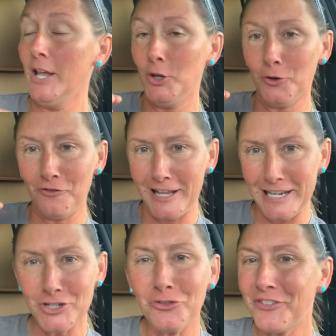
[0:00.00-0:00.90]
your
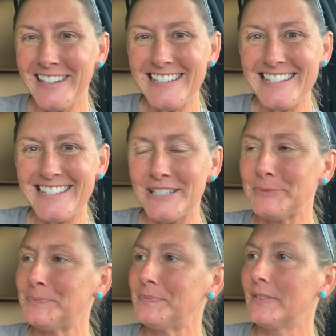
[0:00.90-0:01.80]
financial fitness,
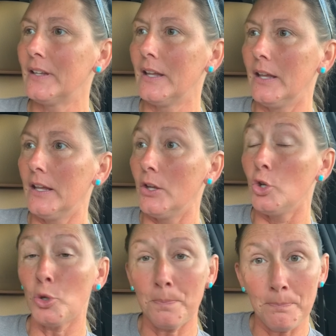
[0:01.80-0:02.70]

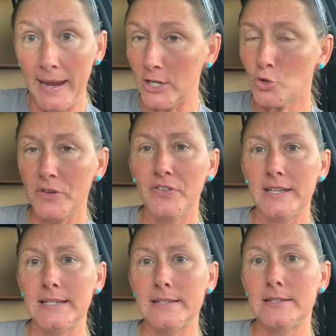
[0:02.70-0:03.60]
your pantry
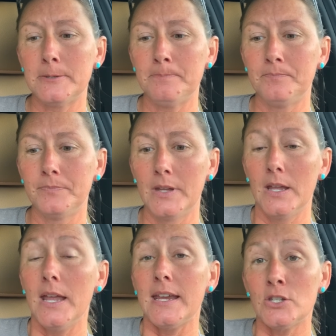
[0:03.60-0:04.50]
fitness
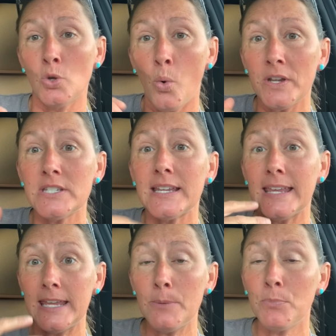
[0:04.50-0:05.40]
is going to
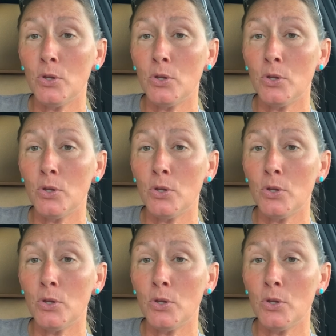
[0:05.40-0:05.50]
keep